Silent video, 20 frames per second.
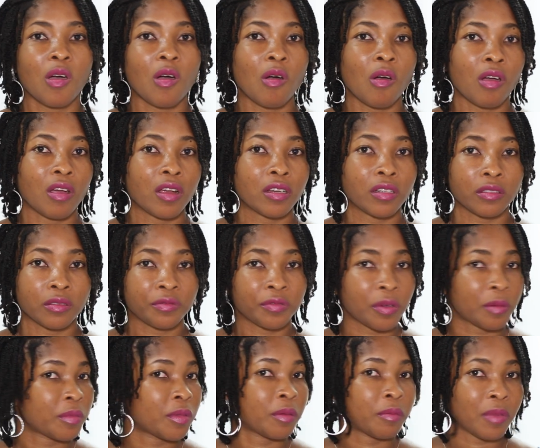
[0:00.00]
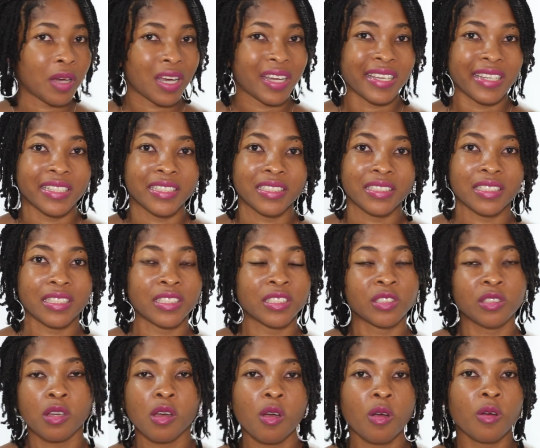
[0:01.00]
or from the market in
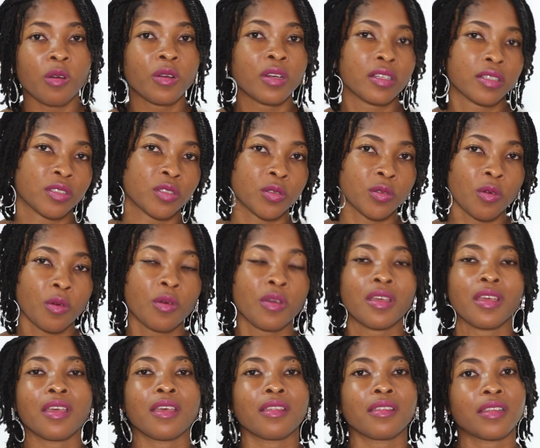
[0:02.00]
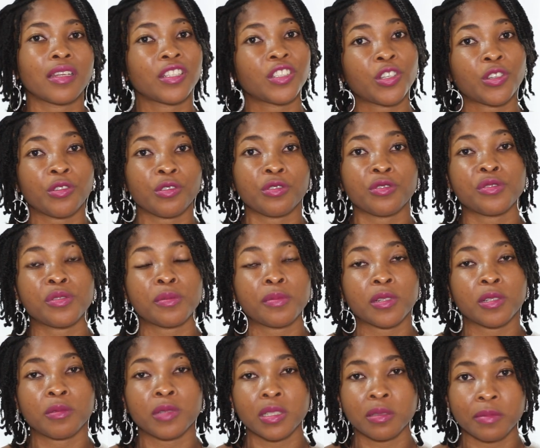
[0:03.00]
town and so, then your grocery
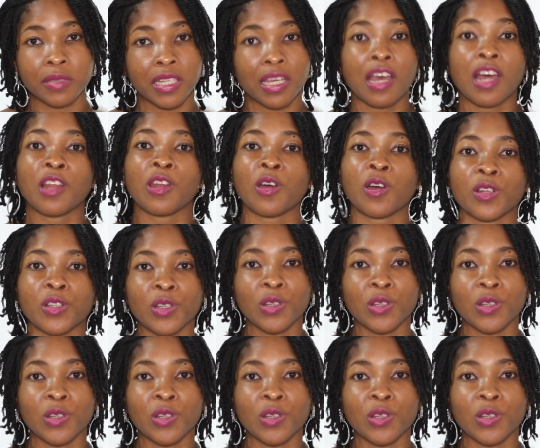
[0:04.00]
bill will be a lot